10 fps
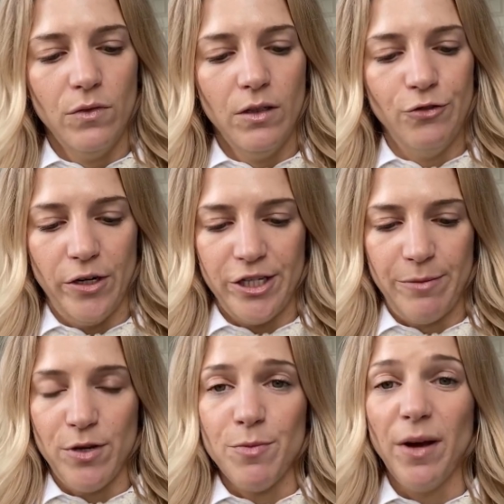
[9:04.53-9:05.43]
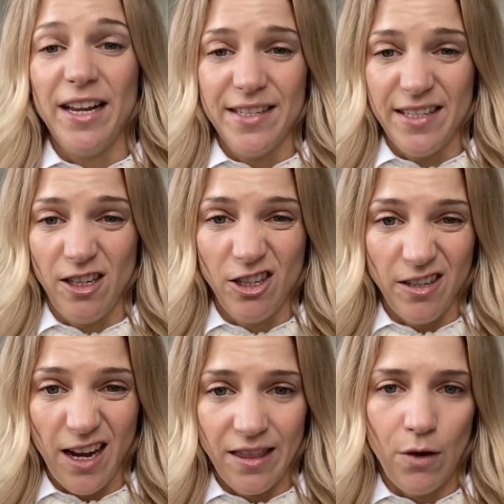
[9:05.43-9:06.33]
dry shampoo, but as I said, I couldn't
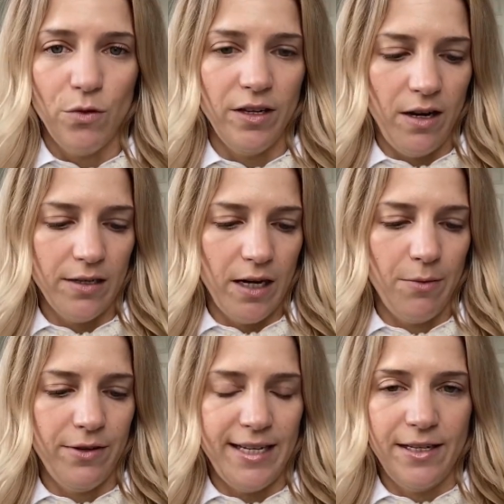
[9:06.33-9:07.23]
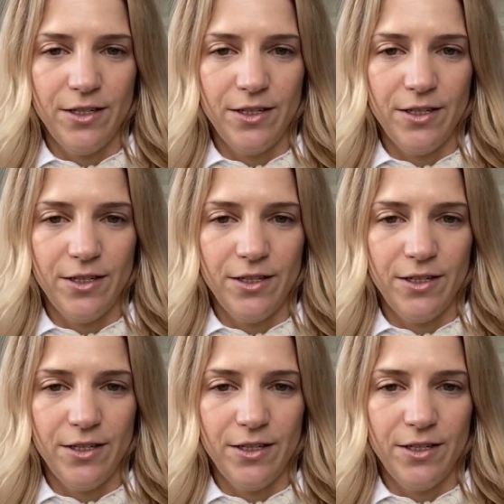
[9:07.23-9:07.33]
get that one the last time I was in,